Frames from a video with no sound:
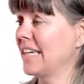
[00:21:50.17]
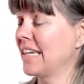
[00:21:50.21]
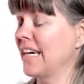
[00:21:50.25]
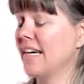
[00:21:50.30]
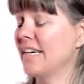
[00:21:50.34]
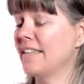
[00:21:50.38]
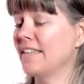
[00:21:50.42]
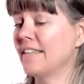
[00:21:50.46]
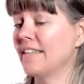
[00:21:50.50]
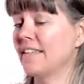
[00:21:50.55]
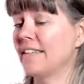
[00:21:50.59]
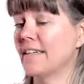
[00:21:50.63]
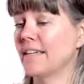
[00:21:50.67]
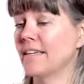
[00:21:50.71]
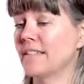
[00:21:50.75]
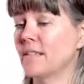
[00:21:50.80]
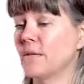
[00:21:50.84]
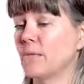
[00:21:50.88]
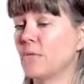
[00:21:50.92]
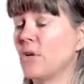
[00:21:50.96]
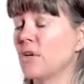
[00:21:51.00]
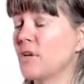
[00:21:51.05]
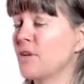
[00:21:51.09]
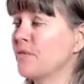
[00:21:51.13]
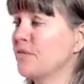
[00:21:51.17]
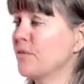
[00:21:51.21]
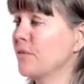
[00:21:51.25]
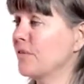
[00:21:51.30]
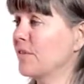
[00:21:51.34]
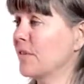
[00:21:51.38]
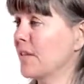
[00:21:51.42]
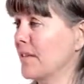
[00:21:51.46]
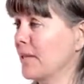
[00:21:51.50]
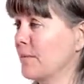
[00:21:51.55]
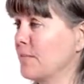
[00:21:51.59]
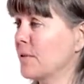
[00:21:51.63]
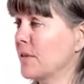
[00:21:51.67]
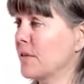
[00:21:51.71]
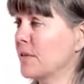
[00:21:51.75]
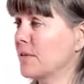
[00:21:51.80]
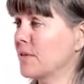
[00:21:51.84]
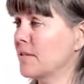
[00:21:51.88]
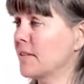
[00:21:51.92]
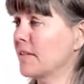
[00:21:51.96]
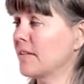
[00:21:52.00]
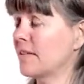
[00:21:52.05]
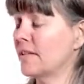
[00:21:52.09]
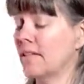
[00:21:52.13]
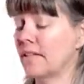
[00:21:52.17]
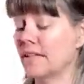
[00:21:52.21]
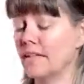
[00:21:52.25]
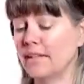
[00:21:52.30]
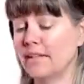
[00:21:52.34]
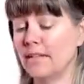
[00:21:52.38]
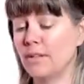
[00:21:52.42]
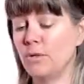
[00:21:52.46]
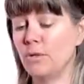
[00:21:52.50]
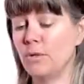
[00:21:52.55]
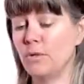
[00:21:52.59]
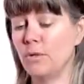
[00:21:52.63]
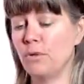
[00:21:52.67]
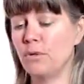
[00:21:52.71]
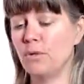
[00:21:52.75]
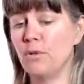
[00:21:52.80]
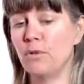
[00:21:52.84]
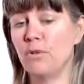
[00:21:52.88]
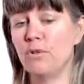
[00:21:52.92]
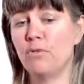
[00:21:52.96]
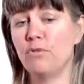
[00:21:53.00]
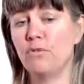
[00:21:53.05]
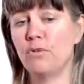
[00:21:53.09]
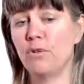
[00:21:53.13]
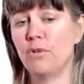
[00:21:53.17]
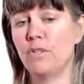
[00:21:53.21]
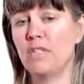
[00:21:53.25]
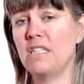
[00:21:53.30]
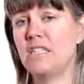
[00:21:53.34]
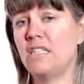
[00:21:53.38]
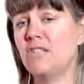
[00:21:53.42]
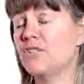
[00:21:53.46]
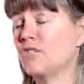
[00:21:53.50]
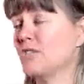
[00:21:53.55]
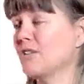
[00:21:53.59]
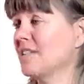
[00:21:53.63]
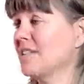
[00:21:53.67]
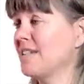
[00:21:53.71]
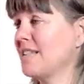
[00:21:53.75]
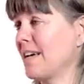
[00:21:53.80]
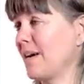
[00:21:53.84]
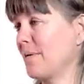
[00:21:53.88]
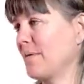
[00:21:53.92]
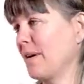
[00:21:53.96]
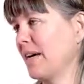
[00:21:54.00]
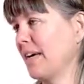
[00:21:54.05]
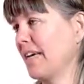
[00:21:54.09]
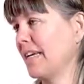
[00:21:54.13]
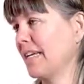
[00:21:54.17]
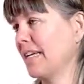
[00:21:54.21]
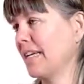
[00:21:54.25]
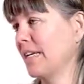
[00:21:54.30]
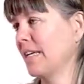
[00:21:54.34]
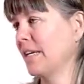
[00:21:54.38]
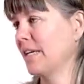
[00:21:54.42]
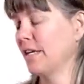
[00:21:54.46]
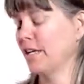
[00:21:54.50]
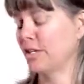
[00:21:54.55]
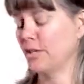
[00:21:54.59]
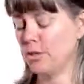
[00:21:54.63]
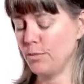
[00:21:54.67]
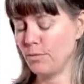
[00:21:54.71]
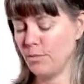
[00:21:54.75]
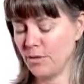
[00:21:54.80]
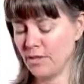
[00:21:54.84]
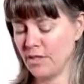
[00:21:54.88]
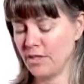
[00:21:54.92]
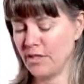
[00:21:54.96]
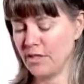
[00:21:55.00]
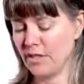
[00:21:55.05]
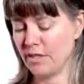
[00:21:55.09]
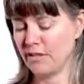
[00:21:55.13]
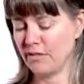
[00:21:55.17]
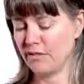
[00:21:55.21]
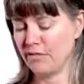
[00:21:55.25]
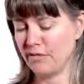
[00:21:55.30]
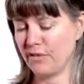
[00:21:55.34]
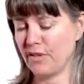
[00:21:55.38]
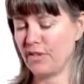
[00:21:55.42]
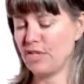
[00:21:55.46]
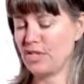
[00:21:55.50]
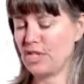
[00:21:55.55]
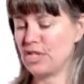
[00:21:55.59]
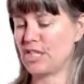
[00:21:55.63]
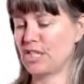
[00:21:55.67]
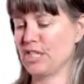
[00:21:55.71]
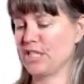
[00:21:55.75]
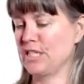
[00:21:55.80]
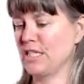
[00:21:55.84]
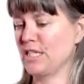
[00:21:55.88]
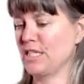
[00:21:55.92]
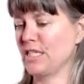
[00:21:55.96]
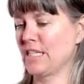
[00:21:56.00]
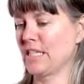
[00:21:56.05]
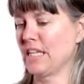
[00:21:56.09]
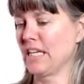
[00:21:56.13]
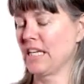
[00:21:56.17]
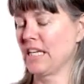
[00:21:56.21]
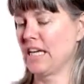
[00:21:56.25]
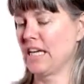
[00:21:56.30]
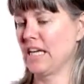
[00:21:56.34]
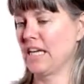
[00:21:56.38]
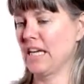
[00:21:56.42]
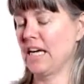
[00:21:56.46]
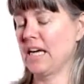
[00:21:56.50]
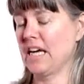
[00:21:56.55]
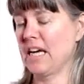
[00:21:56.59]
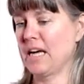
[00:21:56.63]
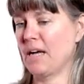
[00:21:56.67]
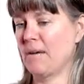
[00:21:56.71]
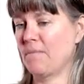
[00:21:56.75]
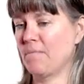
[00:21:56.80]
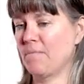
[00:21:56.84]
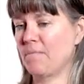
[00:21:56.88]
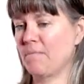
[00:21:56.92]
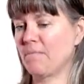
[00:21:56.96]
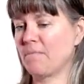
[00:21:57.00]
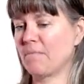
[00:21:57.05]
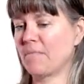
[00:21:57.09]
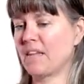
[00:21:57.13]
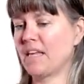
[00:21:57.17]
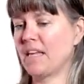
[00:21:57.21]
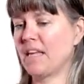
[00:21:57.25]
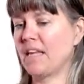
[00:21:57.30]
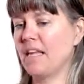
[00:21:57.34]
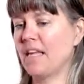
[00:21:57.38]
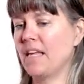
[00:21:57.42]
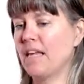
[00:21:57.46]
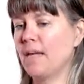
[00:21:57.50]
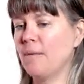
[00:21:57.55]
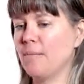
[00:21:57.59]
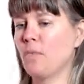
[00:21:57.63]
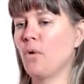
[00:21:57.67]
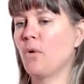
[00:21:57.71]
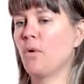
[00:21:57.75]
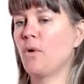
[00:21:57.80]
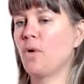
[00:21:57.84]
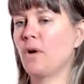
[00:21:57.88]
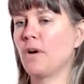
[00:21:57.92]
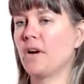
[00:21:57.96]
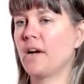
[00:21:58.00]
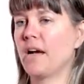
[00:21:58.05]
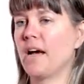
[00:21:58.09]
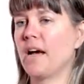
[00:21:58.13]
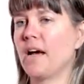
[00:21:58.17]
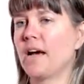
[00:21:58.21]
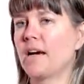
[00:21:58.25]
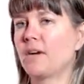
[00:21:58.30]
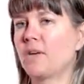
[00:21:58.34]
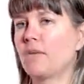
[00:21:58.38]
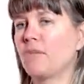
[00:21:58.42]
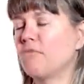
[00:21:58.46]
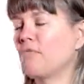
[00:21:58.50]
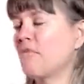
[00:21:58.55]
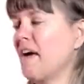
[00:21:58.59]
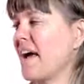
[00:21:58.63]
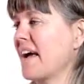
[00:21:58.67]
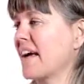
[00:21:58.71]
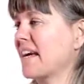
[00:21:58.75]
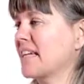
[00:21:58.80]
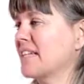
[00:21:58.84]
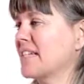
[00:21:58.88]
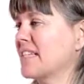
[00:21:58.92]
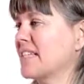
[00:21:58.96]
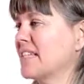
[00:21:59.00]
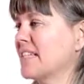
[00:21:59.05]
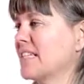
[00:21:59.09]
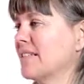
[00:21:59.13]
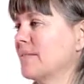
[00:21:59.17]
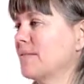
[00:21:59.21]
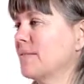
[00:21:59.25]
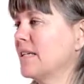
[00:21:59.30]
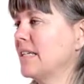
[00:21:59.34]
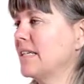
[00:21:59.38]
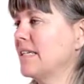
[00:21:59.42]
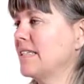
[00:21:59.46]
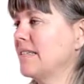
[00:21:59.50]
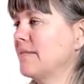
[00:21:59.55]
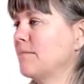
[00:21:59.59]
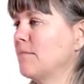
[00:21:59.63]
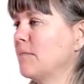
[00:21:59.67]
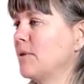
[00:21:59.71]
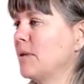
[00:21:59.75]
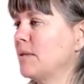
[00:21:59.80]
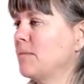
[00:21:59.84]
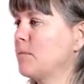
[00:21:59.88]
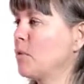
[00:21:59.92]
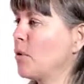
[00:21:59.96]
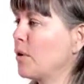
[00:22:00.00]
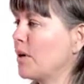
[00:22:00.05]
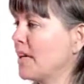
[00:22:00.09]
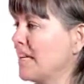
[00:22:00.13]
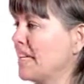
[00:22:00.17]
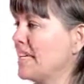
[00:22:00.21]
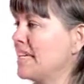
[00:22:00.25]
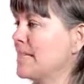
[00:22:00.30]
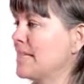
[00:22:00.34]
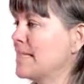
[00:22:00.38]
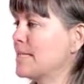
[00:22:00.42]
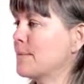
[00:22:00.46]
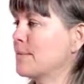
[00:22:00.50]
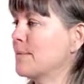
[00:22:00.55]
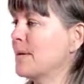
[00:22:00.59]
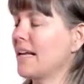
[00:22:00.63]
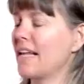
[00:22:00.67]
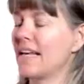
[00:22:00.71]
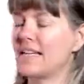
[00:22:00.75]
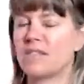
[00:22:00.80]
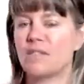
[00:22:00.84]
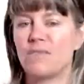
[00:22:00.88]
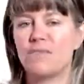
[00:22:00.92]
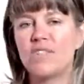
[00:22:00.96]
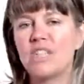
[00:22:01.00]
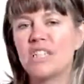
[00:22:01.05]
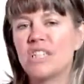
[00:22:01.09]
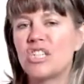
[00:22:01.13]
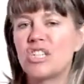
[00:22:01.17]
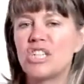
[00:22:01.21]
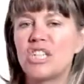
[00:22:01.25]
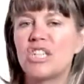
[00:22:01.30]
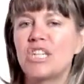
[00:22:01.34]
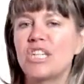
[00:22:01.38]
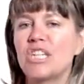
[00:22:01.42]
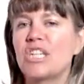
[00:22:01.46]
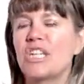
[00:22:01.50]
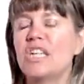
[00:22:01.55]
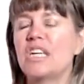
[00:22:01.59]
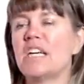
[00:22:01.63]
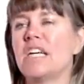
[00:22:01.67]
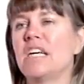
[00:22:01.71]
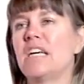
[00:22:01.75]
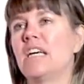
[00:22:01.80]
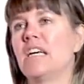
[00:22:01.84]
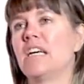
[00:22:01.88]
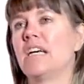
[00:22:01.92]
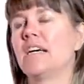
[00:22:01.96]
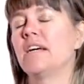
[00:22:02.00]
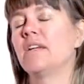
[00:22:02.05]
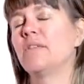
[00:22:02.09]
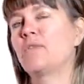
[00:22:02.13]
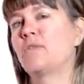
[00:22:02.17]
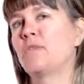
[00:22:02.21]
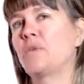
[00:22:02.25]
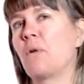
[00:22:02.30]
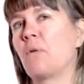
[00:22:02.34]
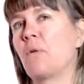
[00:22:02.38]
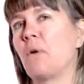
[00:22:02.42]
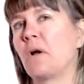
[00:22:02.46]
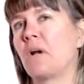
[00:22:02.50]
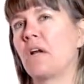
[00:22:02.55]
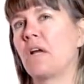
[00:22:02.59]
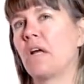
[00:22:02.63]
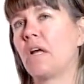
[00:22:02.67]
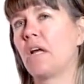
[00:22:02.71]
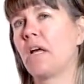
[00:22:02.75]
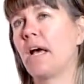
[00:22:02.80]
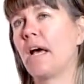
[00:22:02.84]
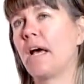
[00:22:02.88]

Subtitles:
I think that's a wonderful thing, because I think that you avoid injuries that way. Your body functions more correct, with more ease, with less friction, and so on.